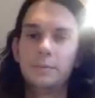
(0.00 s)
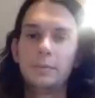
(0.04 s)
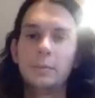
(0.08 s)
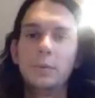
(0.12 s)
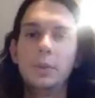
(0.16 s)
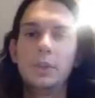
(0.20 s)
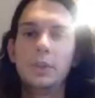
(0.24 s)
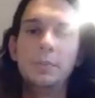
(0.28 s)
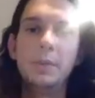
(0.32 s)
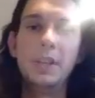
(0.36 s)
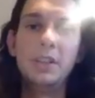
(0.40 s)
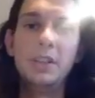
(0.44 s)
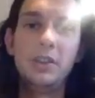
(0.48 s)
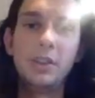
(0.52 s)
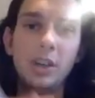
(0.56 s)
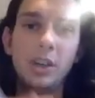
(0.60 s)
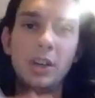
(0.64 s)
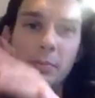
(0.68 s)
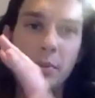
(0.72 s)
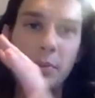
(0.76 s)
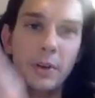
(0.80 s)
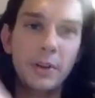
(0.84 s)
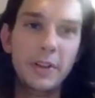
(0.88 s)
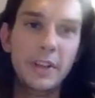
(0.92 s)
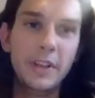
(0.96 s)
Which means you
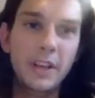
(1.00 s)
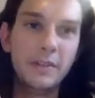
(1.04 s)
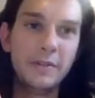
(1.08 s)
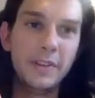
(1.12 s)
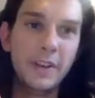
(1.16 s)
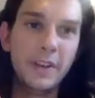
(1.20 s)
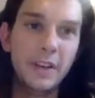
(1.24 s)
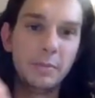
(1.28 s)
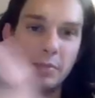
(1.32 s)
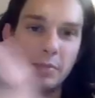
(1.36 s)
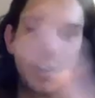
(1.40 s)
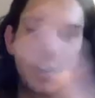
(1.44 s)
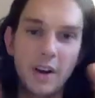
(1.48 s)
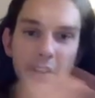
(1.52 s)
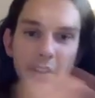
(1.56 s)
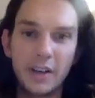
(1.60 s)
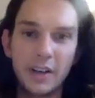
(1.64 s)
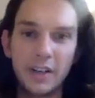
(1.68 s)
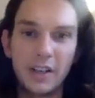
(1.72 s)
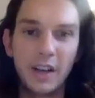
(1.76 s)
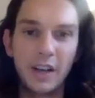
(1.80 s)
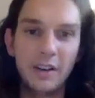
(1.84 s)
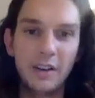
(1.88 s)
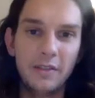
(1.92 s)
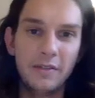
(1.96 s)
can pull the infinite
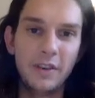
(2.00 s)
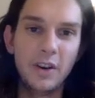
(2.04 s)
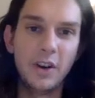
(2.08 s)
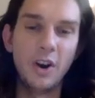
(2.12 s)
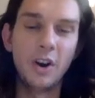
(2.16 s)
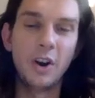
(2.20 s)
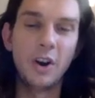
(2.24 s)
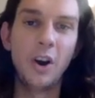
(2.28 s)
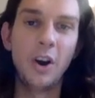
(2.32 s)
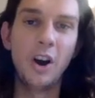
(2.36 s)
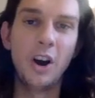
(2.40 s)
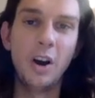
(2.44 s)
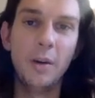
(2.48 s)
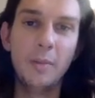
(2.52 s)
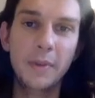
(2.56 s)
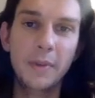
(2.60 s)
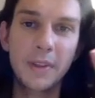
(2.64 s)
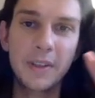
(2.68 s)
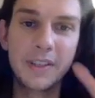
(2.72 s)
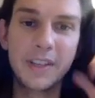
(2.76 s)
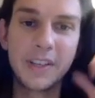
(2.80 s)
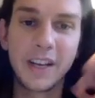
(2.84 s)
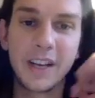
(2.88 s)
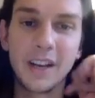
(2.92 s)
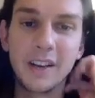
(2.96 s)
product out of an R HOM in
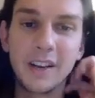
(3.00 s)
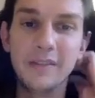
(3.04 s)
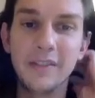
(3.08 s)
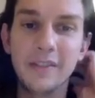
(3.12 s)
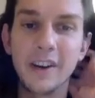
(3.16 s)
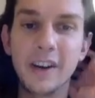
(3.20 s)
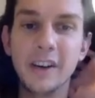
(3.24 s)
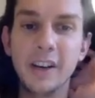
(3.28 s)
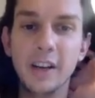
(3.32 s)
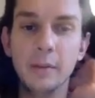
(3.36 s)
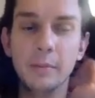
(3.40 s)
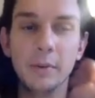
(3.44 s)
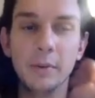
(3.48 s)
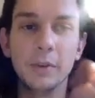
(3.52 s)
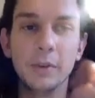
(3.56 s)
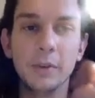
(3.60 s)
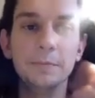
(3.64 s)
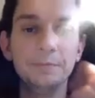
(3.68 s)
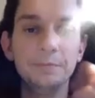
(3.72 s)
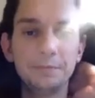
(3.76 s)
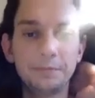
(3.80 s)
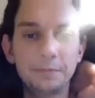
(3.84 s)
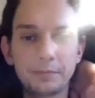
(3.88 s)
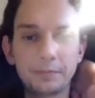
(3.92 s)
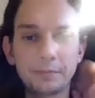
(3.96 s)
the second variable.
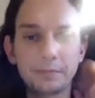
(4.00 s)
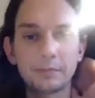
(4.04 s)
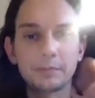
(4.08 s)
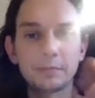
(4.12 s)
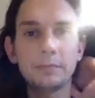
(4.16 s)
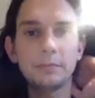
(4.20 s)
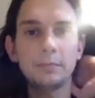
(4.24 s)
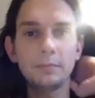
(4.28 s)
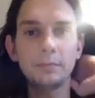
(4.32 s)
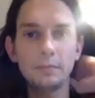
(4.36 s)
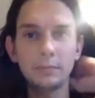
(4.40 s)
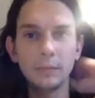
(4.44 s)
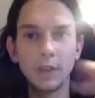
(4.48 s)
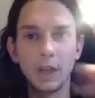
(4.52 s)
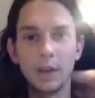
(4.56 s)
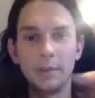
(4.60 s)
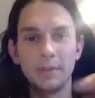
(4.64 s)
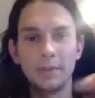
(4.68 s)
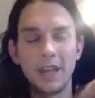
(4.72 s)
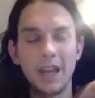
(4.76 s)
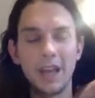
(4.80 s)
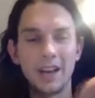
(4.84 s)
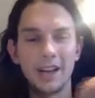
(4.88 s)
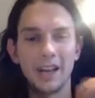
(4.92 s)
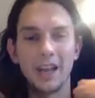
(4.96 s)

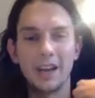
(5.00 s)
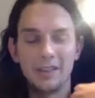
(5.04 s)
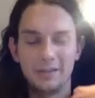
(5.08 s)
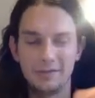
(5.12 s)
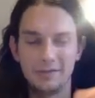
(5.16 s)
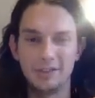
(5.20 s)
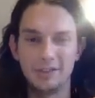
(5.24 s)
And that again